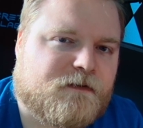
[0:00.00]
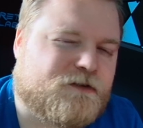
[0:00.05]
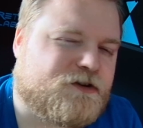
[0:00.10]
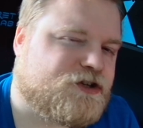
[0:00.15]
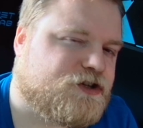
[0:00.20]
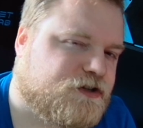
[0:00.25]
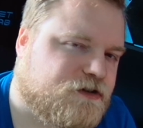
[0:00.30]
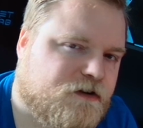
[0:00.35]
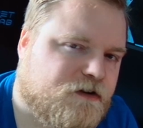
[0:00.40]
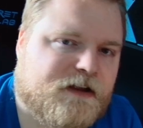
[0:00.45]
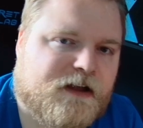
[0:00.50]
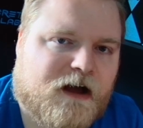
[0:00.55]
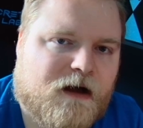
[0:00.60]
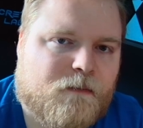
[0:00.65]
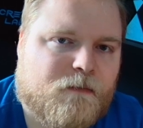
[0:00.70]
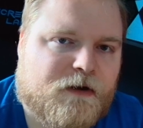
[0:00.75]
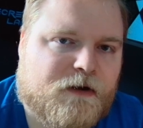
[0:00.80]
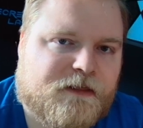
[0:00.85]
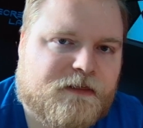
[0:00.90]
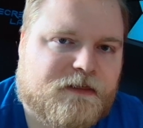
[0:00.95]
should
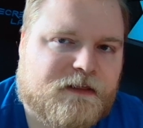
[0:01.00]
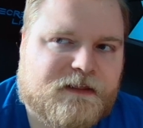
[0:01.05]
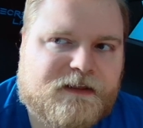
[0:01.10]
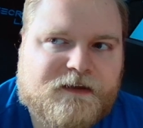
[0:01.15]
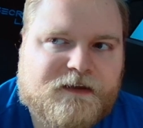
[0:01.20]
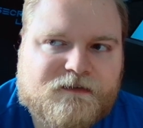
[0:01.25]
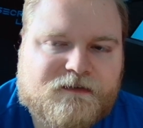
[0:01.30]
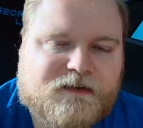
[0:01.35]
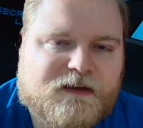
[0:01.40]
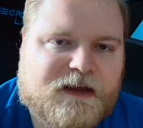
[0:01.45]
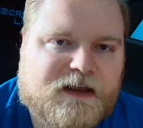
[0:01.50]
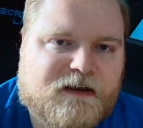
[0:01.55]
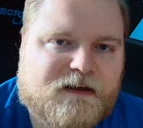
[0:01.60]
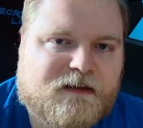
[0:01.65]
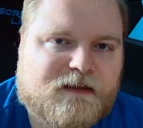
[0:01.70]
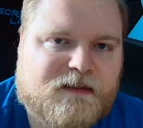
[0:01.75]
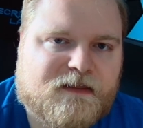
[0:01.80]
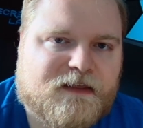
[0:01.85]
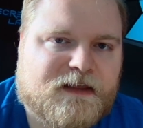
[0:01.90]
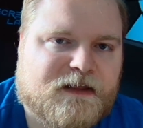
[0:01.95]
come with, at least
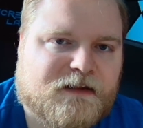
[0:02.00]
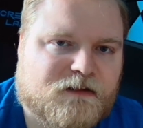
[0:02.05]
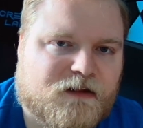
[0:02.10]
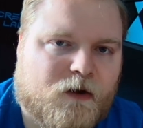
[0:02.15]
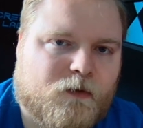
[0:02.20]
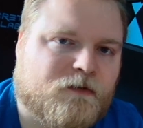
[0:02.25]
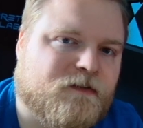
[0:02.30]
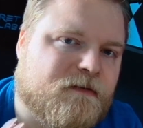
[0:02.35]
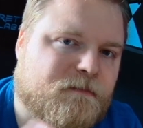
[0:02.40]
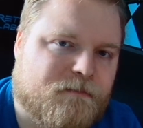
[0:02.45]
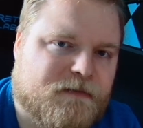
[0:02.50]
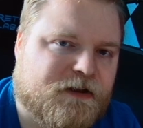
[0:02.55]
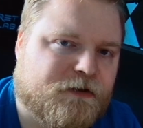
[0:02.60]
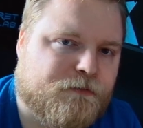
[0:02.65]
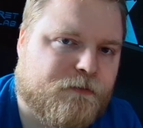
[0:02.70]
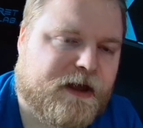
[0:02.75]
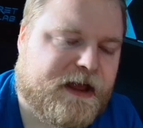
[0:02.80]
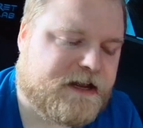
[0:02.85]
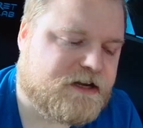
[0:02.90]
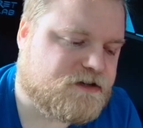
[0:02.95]
in the low to
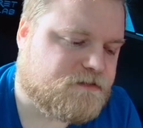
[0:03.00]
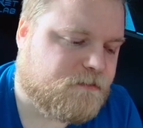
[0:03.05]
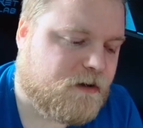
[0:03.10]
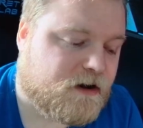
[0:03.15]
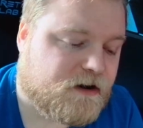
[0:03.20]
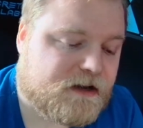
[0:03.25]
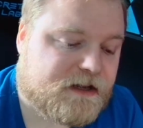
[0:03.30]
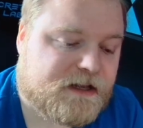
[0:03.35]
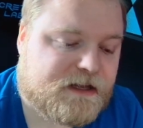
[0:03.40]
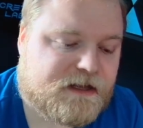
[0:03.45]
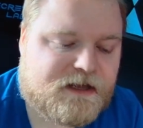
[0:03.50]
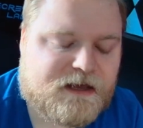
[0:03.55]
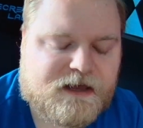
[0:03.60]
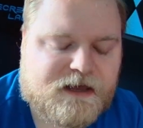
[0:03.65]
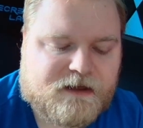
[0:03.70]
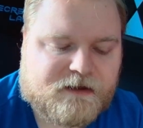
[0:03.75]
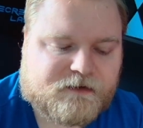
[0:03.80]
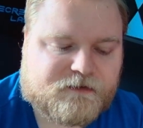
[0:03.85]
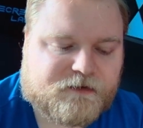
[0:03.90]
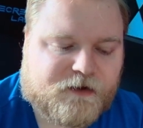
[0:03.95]
mid-range market.
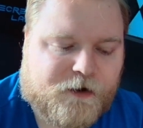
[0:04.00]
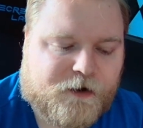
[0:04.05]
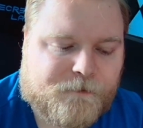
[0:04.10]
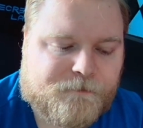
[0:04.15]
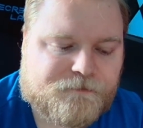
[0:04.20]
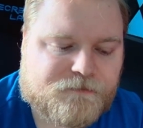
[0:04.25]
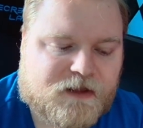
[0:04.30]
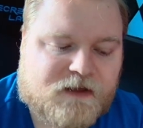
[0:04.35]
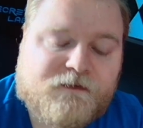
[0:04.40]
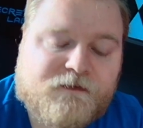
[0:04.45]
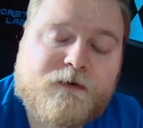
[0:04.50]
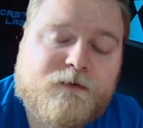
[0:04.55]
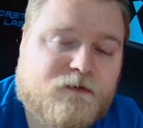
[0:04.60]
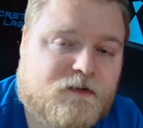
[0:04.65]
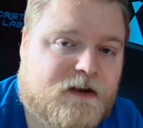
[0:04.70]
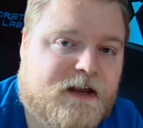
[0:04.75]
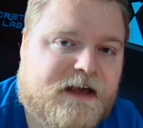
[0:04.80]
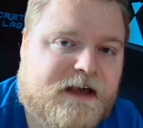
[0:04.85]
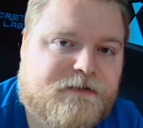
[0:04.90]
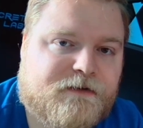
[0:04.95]
So if it
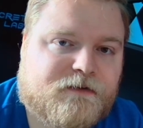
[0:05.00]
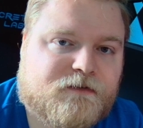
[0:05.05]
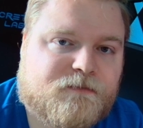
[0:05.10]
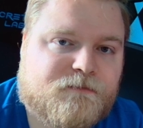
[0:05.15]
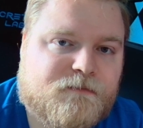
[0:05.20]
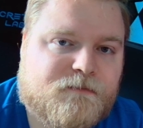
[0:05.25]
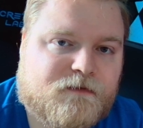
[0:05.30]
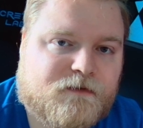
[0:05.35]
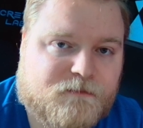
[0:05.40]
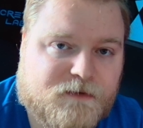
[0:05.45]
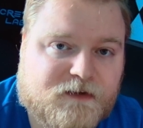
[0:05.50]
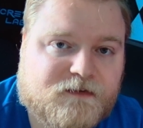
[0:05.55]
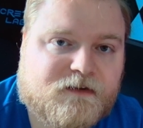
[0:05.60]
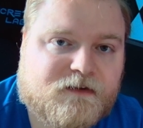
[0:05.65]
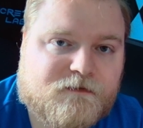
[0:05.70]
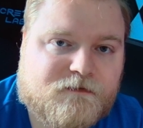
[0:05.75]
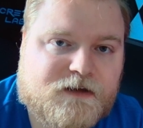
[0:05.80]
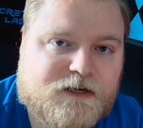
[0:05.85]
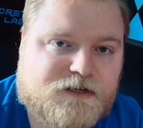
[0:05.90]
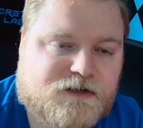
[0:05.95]
did have those
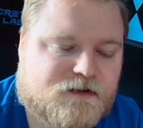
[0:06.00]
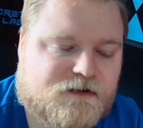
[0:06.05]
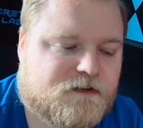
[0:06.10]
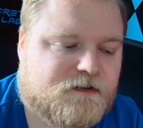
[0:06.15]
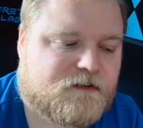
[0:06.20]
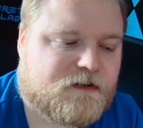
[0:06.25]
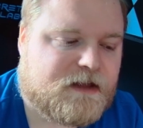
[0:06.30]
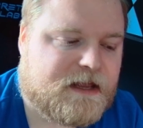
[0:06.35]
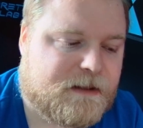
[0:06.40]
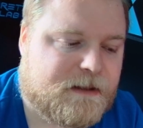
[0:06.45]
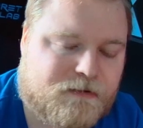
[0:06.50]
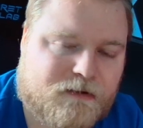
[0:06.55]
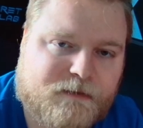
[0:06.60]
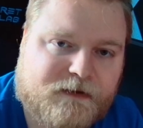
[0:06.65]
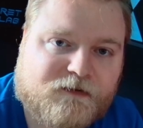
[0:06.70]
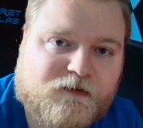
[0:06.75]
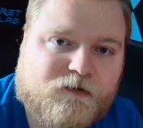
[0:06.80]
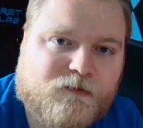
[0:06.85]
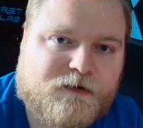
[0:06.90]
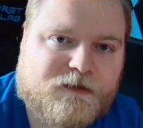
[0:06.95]
missing features
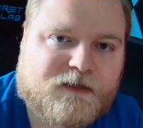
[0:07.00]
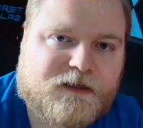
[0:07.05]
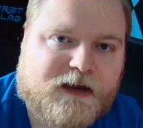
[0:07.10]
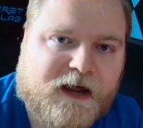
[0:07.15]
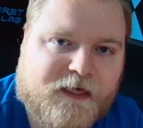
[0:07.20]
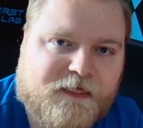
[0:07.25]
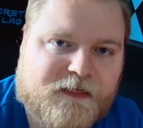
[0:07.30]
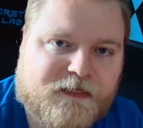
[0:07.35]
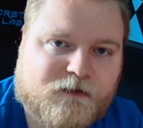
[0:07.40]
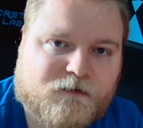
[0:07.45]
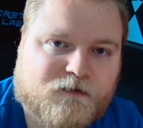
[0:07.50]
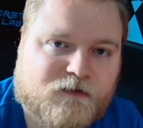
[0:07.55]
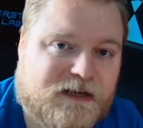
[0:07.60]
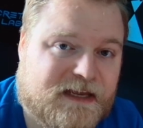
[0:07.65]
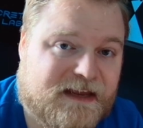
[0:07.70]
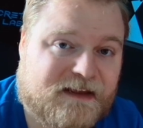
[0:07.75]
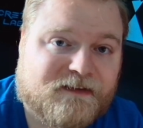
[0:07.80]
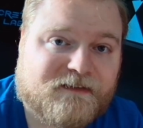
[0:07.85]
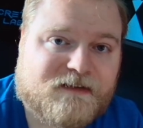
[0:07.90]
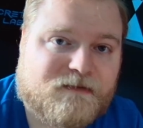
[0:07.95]
implemented with it, I think this would
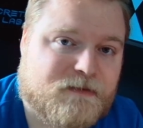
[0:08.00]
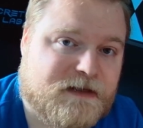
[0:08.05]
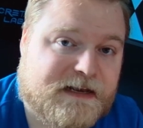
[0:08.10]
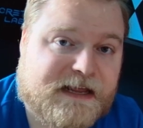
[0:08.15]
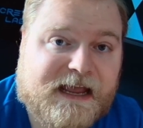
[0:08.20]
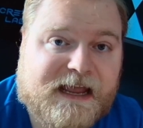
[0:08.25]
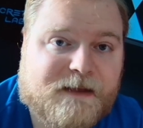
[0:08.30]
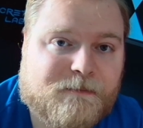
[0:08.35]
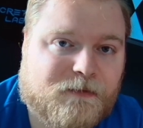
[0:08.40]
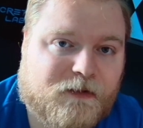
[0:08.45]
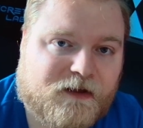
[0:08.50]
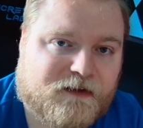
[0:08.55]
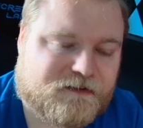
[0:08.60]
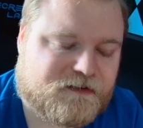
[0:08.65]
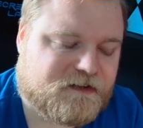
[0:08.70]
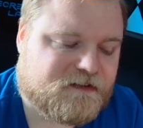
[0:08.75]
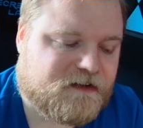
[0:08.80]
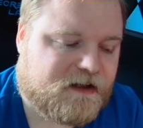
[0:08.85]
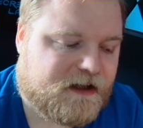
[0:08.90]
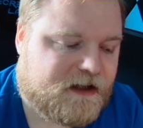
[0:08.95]
easily be an A+
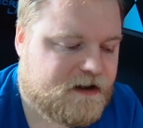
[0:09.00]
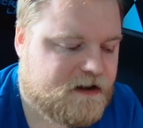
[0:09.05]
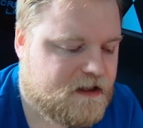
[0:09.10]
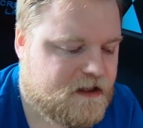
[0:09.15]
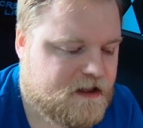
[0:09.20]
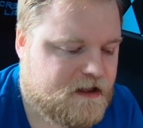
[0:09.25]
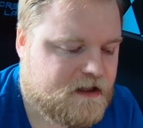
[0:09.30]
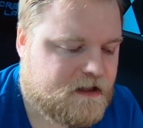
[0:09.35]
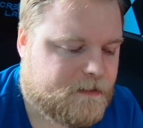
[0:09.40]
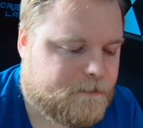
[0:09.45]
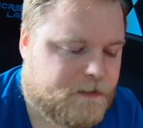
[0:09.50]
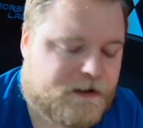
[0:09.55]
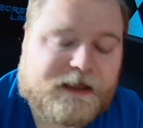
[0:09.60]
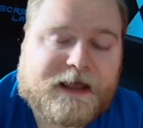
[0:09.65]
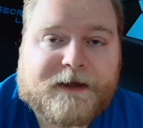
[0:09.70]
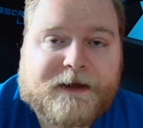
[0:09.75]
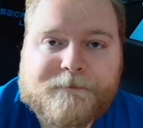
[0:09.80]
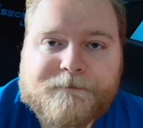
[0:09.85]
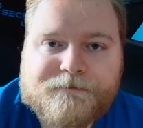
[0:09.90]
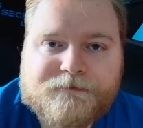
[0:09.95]
design. But
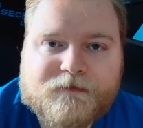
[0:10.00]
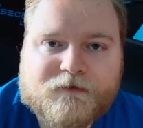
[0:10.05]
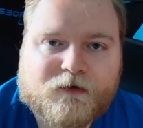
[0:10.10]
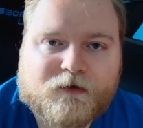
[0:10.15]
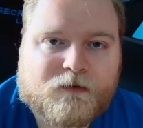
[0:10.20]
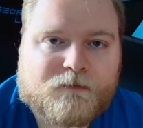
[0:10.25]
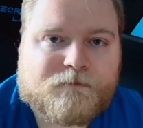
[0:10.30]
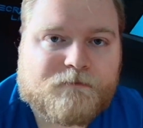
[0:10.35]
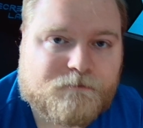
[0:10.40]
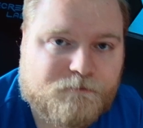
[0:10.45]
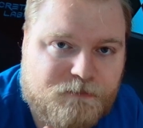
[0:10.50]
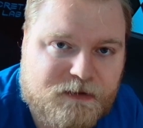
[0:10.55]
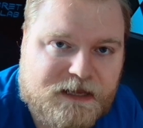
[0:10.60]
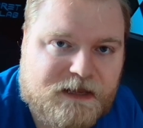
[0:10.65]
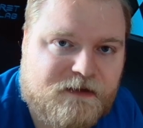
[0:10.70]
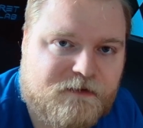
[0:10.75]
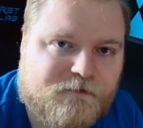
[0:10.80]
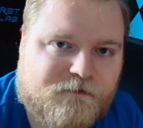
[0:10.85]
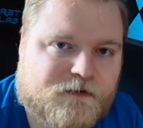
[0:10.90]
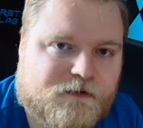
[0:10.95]
yeah, so
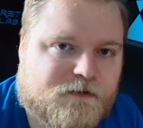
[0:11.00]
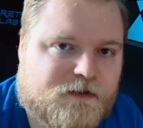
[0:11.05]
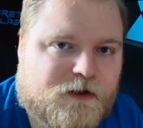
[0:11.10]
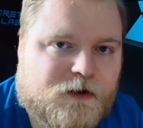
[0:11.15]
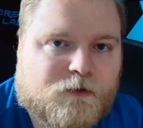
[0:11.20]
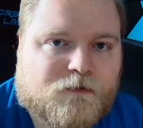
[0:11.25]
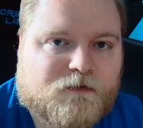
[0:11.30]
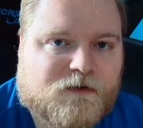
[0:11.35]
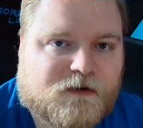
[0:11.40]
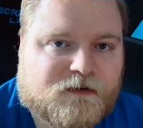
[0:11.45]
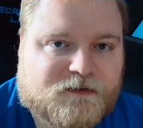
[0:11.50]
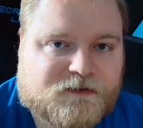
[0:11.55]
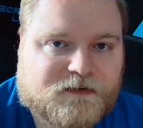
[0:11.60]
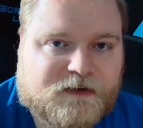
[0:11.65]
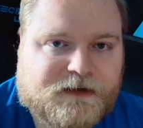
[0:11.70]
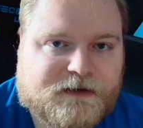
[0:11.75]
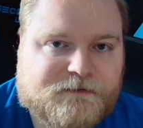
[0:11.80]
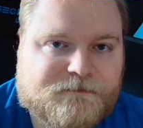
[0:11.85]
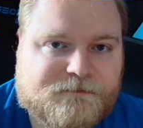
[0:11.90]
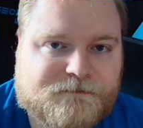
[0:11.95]
B for the overall
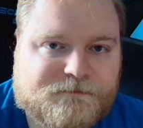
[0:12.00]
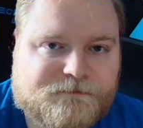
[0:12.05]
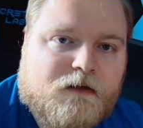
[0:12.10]
design.